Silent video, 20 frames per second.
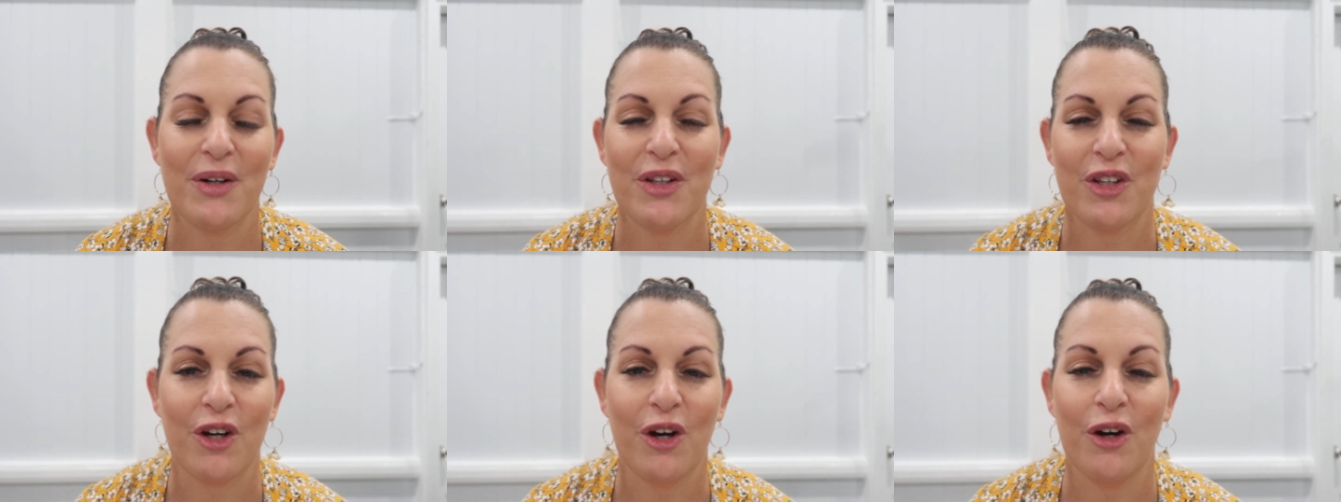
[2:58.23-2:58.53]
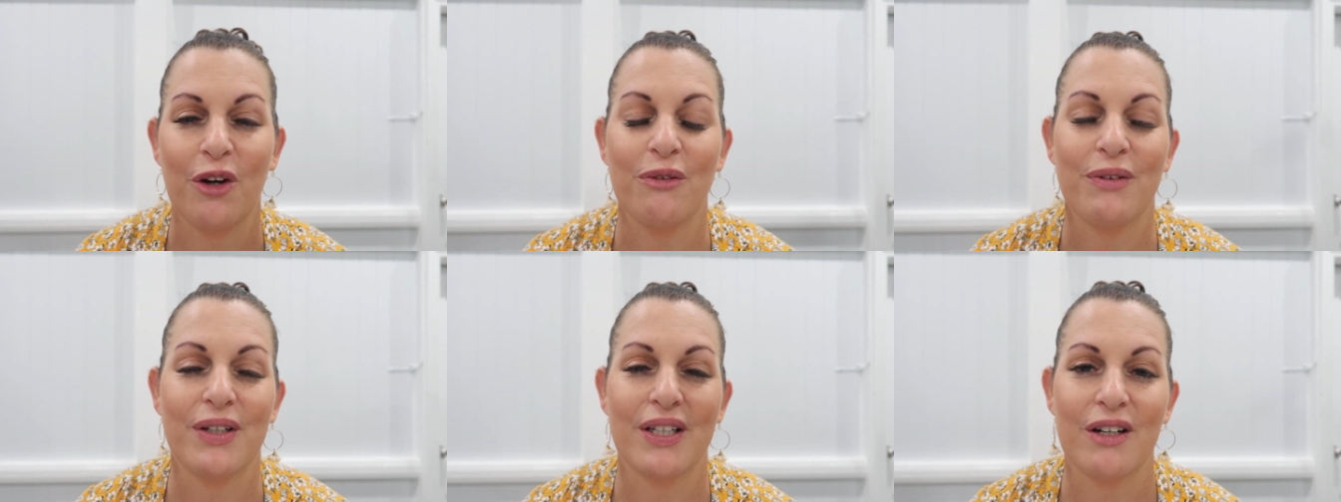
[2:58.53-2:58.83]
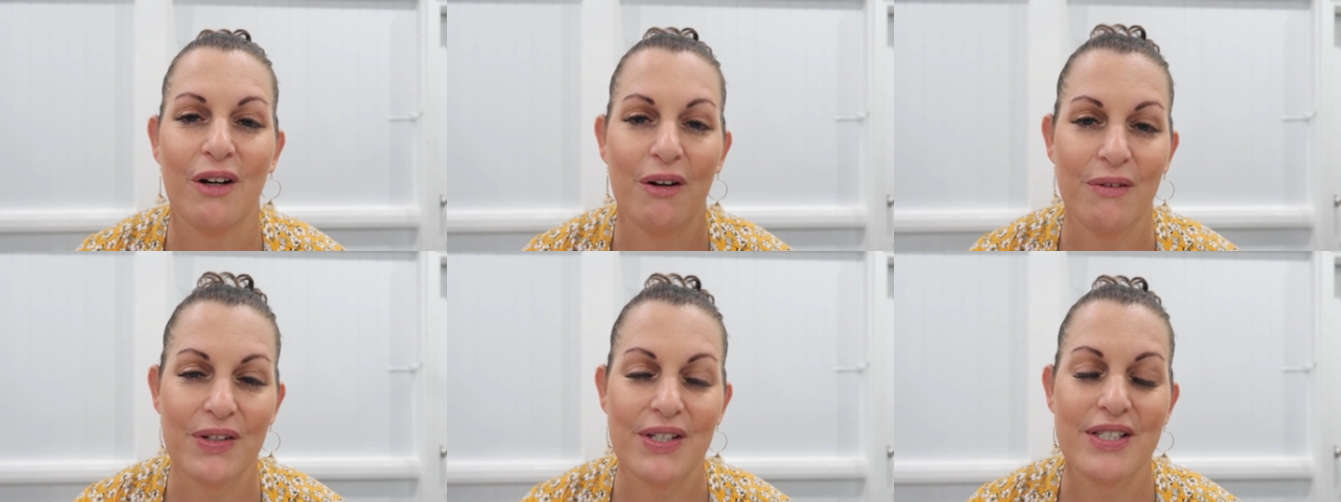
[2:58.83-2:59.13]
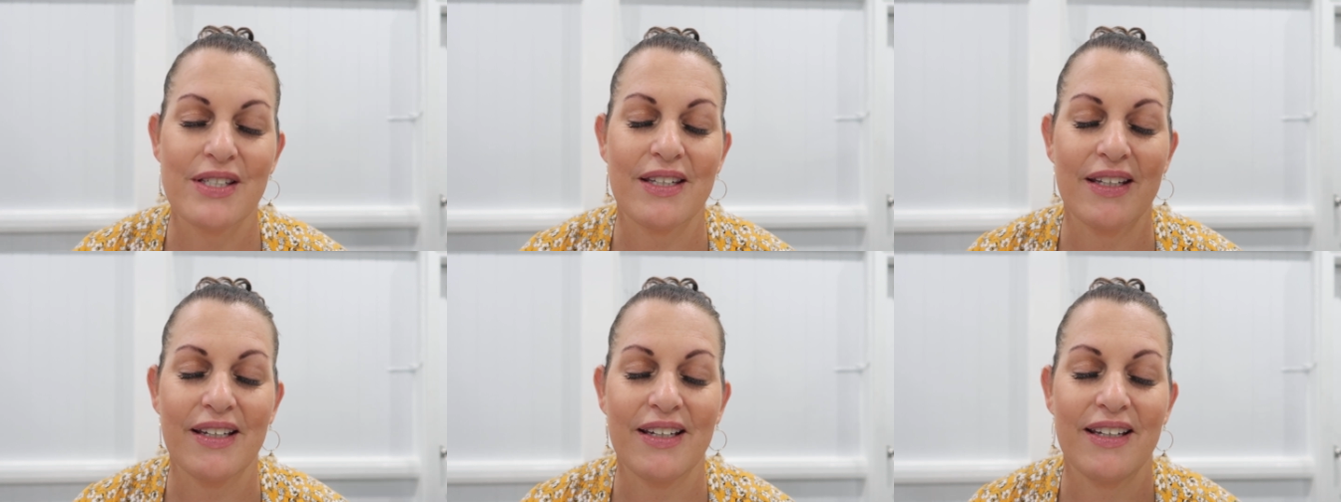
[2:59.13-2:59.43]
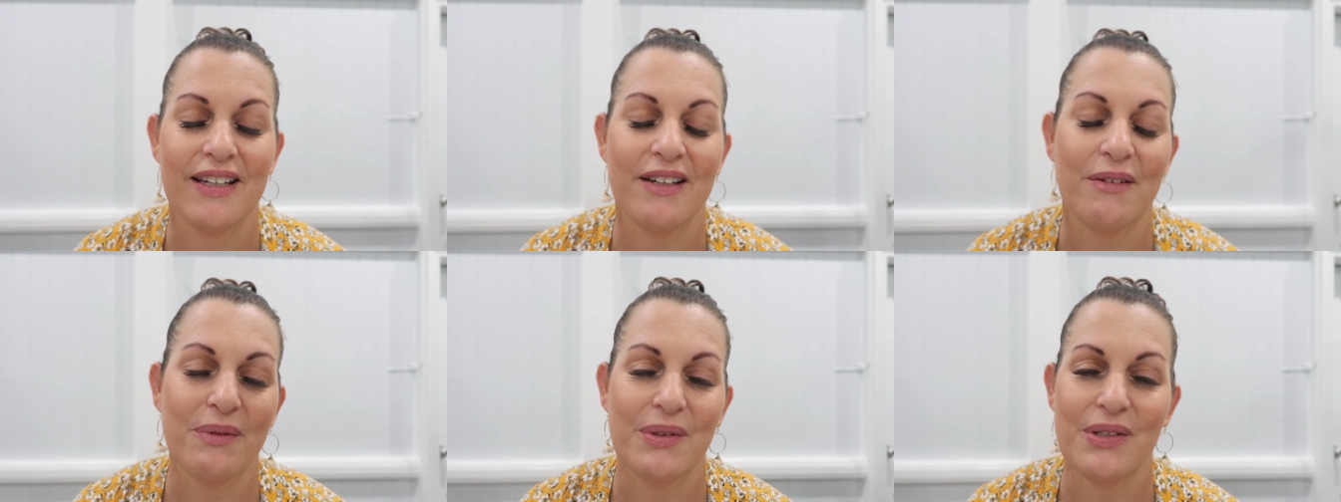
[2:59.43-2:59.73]
with COVID,
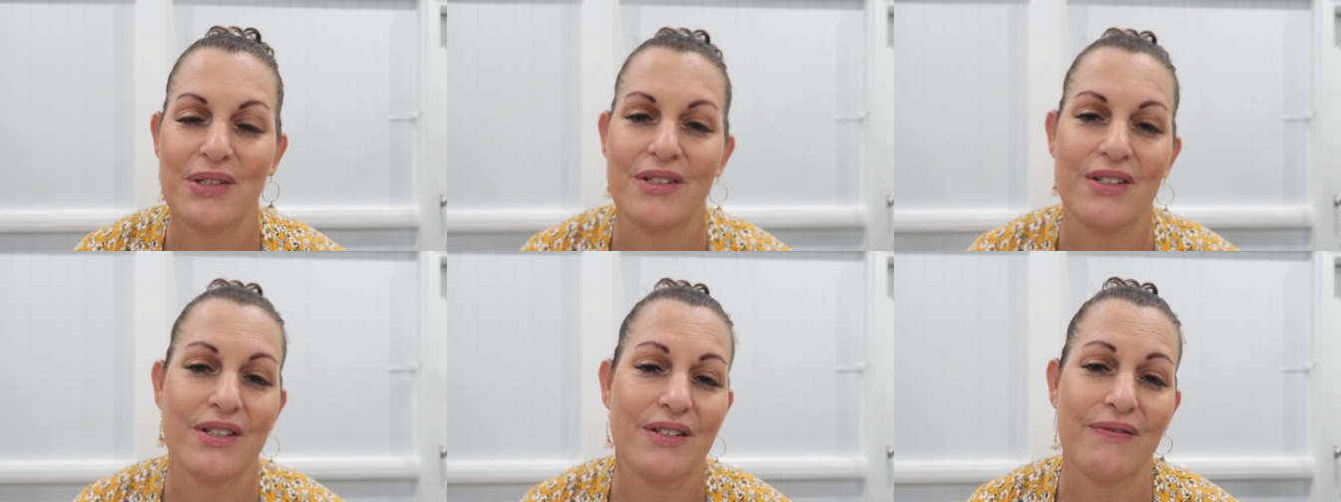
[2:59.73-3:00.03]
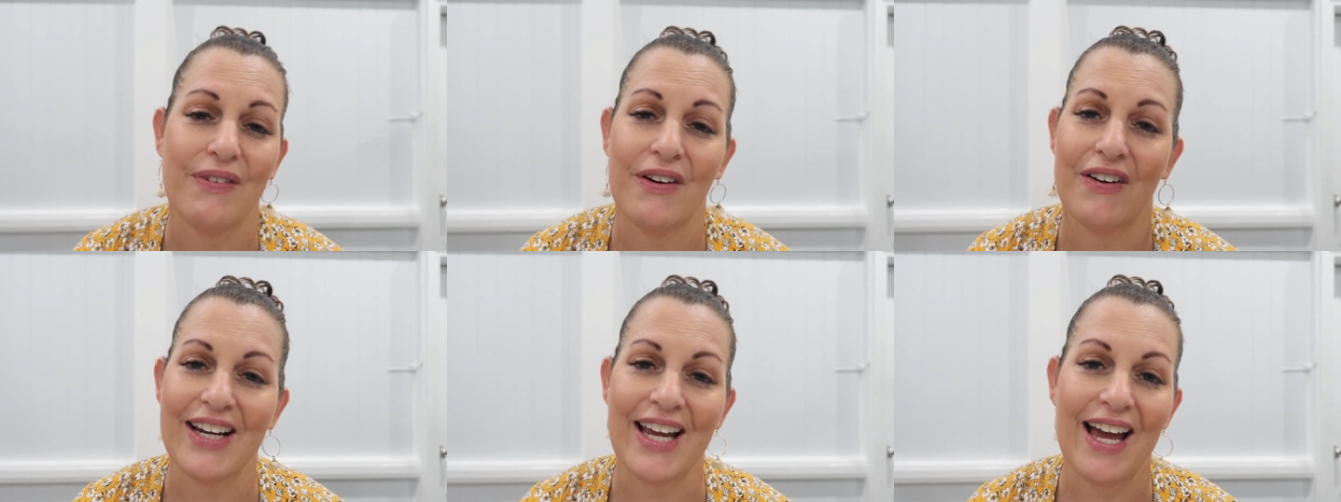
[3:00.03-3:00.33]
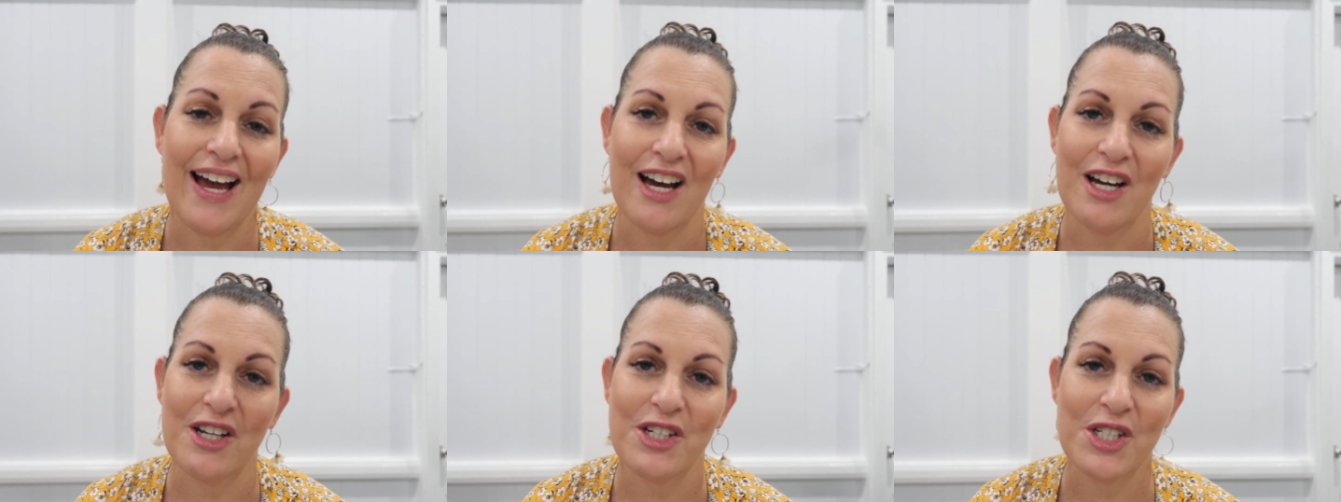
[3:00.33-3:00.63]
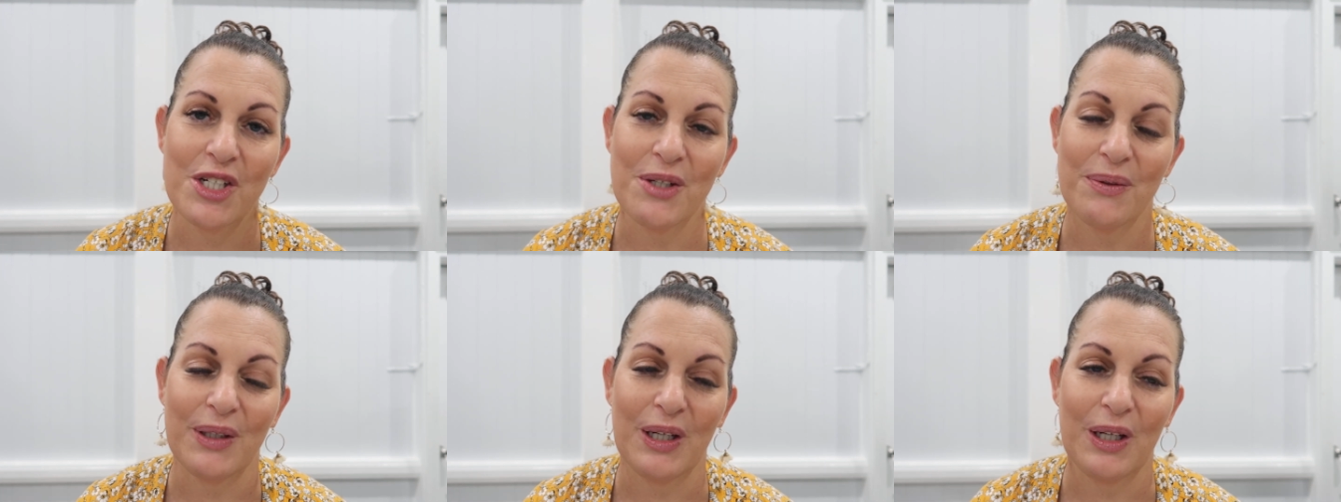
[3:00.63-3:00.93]
obviously, it was just very hard to,